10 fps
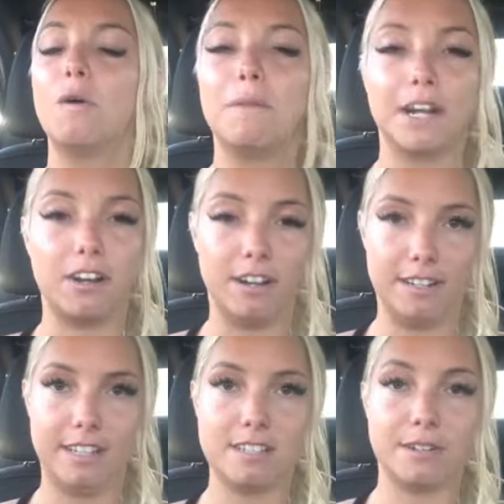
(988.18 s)
oh my
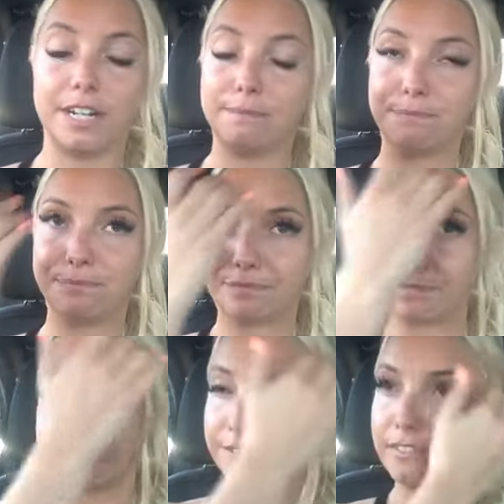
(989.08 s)
god that's so good
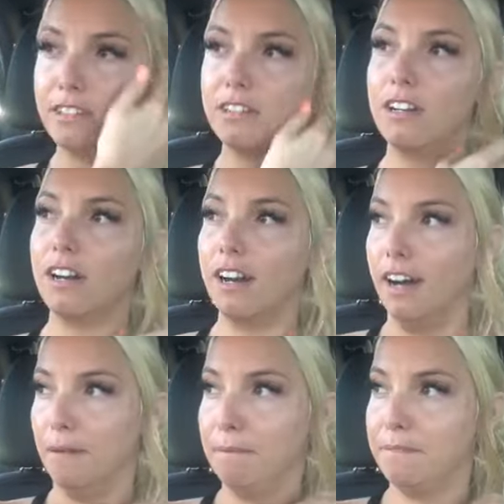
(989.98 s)

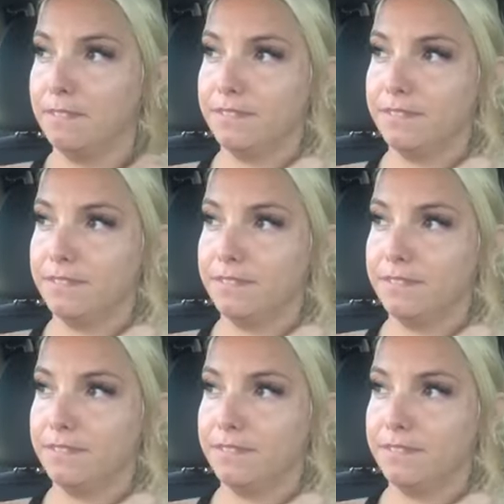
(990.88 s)
um